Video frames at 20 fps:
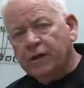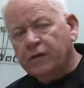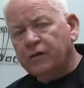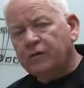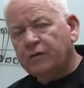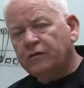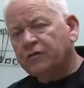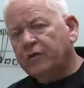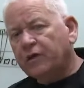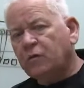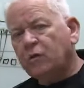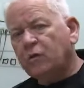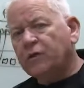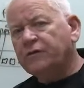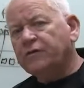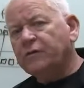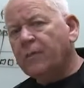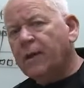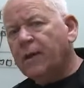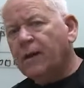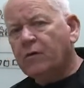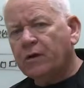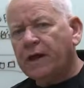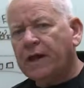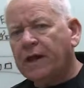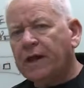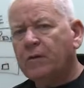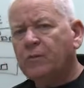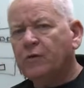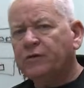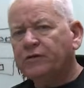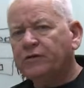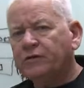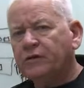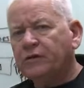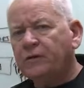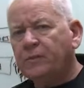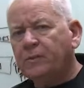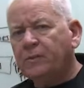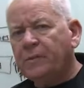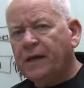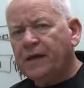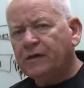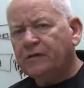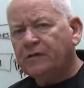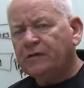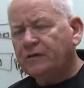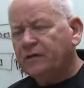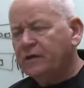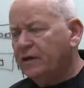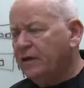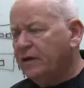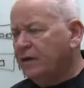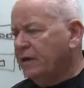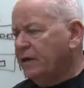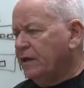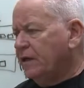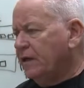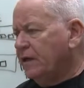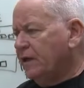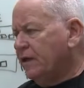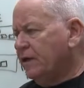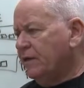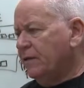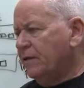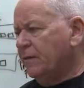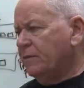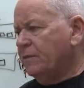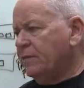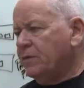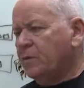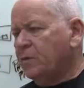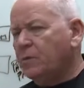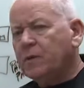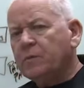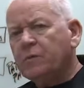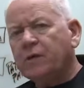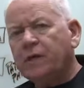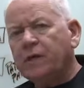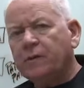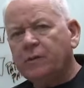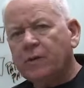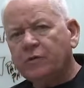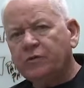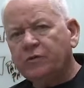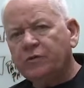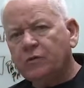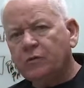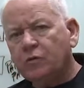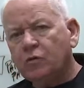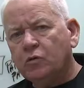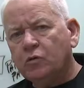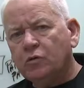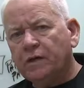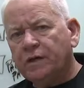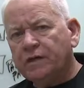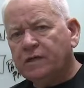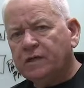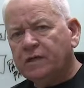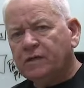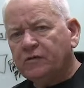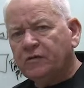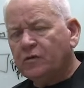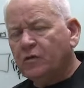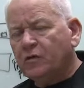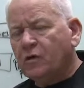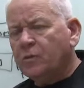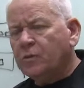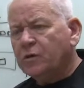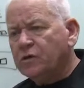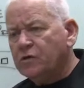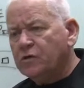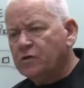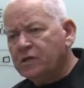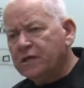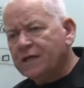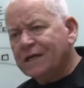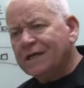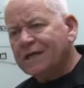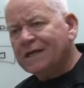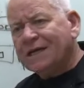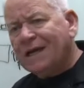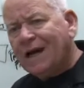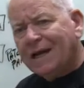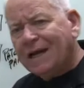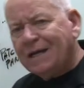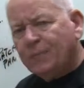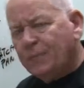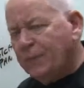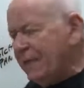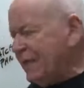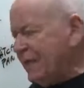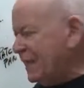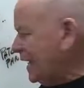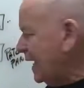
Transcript: Now, there's a lot of ways to power cameras in the past. Some people came up with some cool ideas and all, but you can get an IP